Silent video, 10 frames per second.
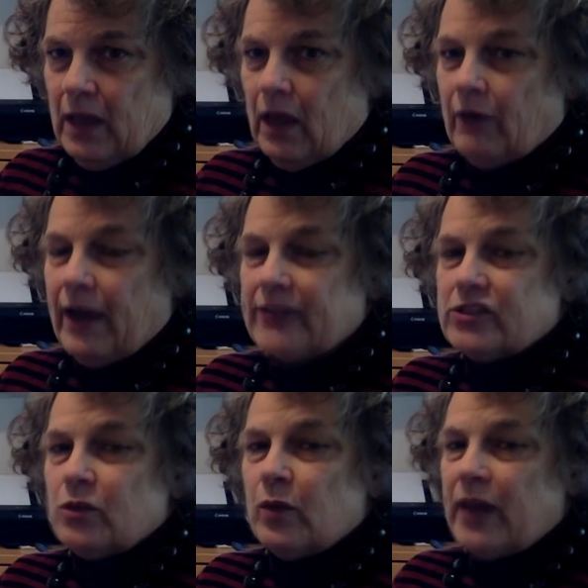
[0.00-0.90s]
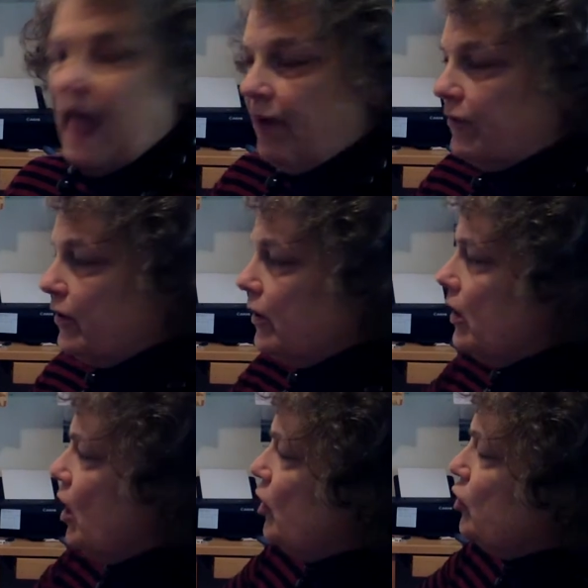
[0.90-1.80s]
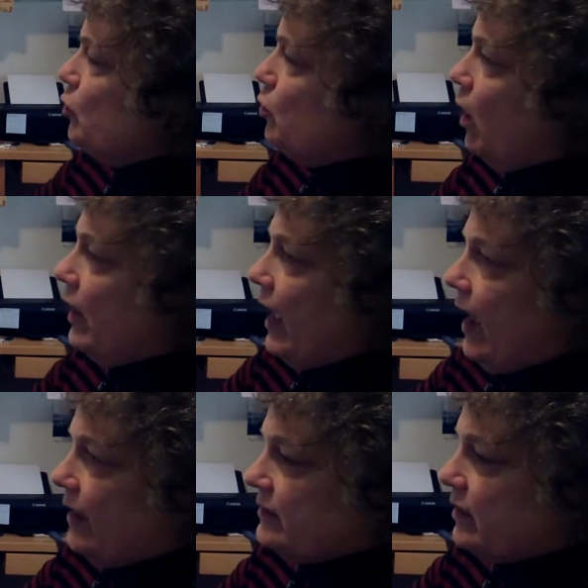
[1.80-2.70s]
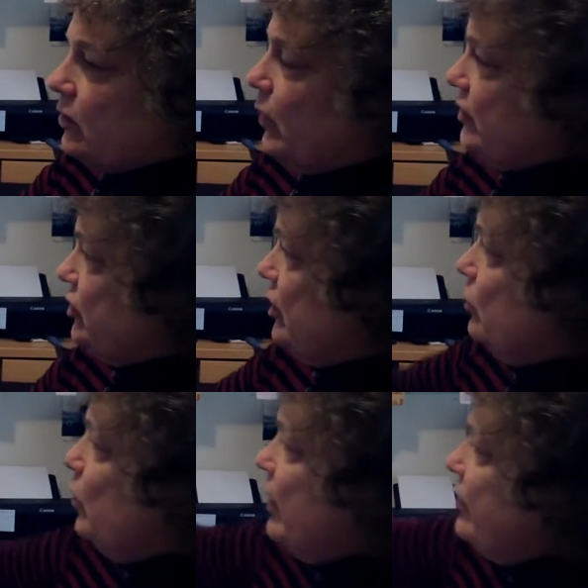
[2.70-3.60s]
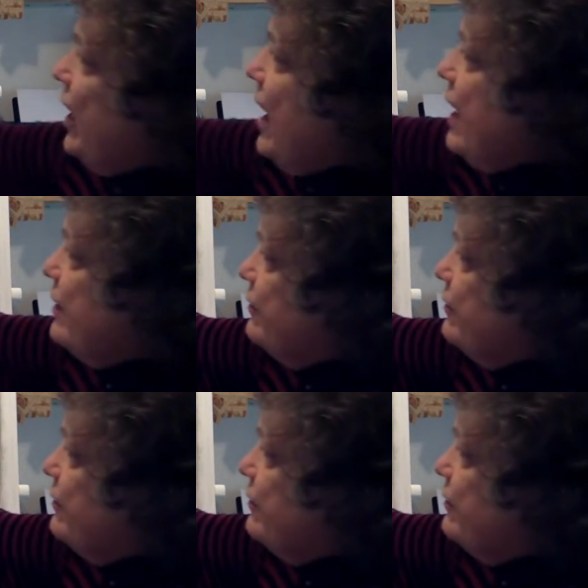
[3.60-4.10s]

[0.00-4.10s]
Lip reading: All right, so whenever you want to ask a question with a